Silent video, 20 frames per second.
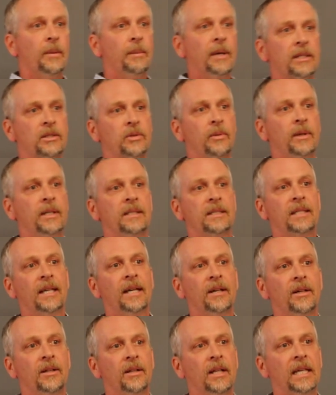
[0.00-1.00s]
the best way to
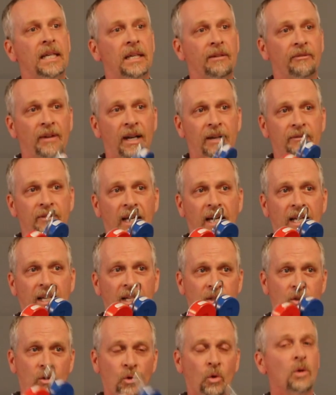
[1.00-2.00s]
tell if I've got a
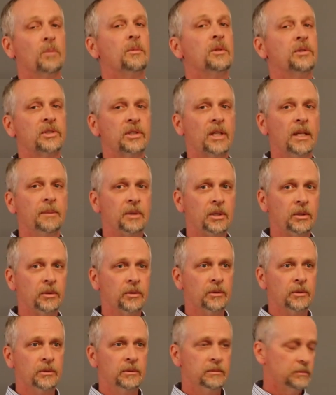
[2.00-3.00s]
normal
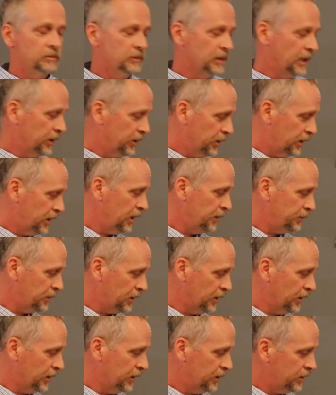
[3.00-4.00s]
subcool, when I hook up to
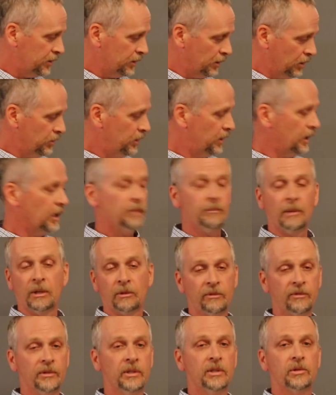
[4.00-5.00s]
this, okay, my
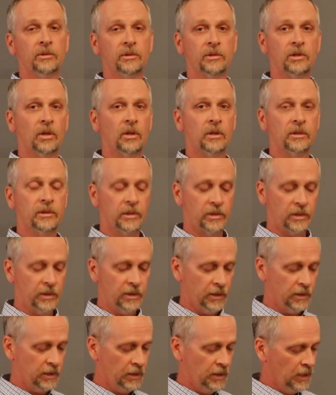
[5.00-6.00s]
refrigerant charge is
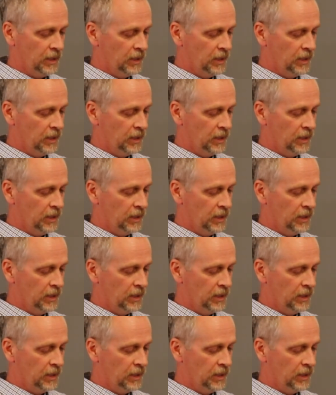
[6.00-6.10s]
good,